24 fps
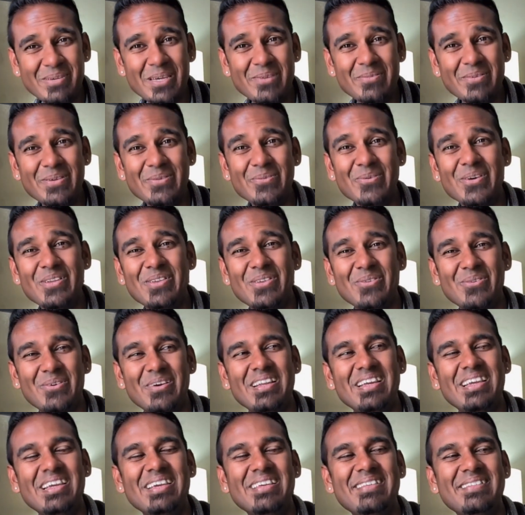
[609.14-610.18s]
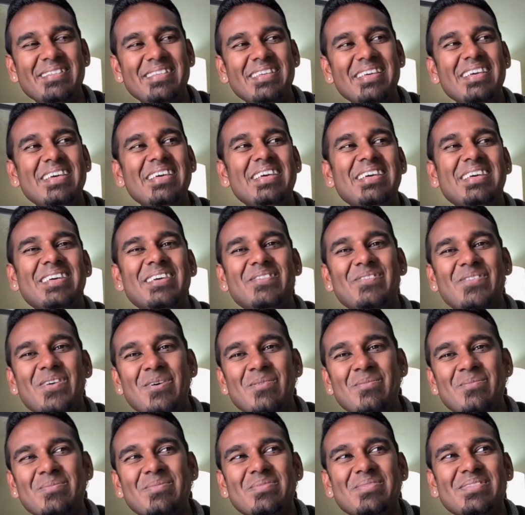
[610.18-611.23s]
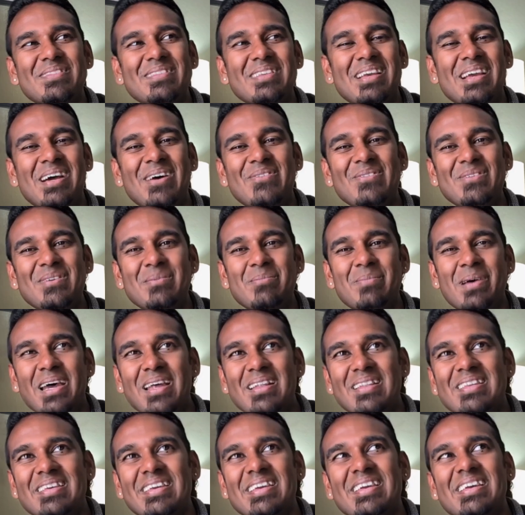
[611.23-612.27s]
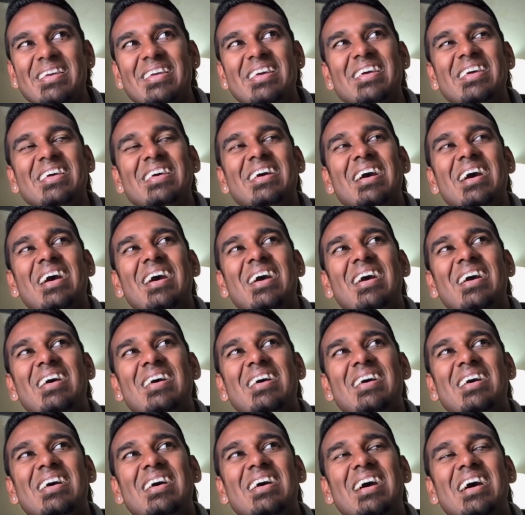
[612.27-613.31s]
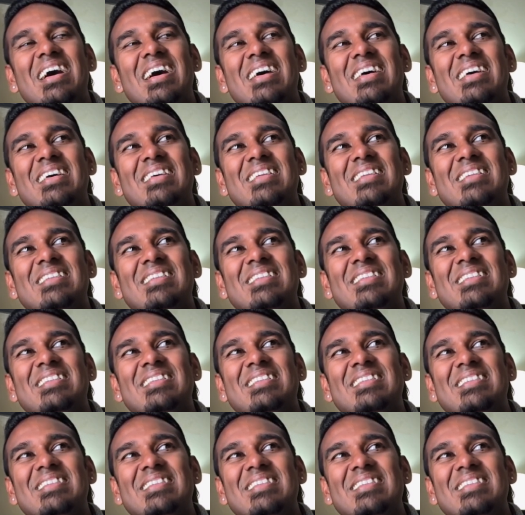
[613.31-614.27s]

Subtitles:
maybe 120 if I'm counting badly, and